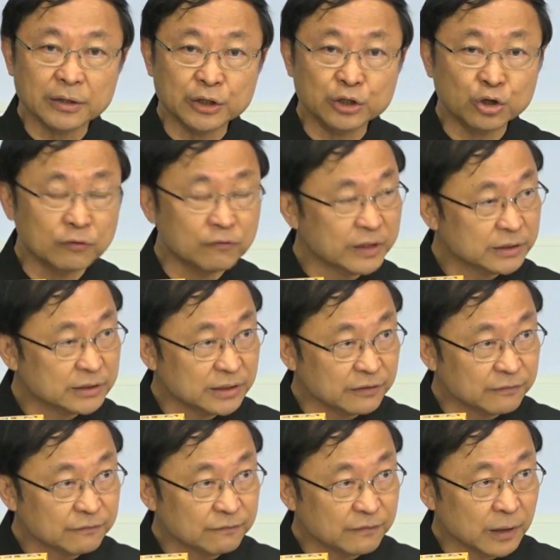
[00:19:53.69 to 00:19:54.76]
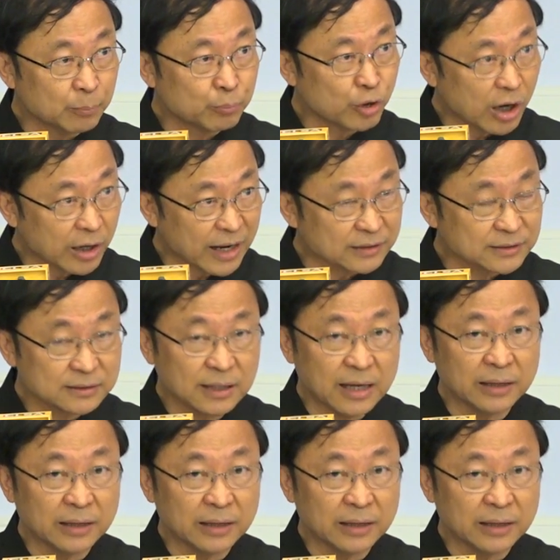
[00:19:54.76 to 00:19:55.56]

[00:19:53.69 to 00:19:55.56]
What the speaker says: innovative products